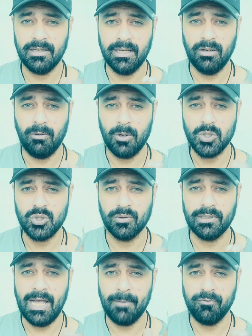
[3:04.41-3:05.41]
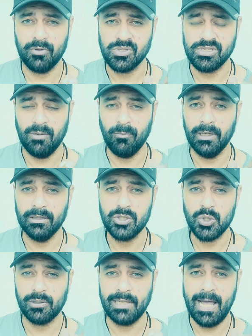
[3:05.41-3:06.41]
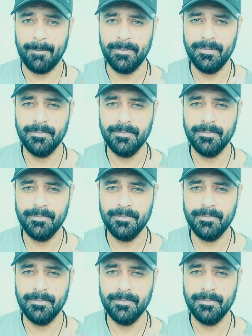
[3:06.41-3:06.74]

in order to clap for someone, to clap.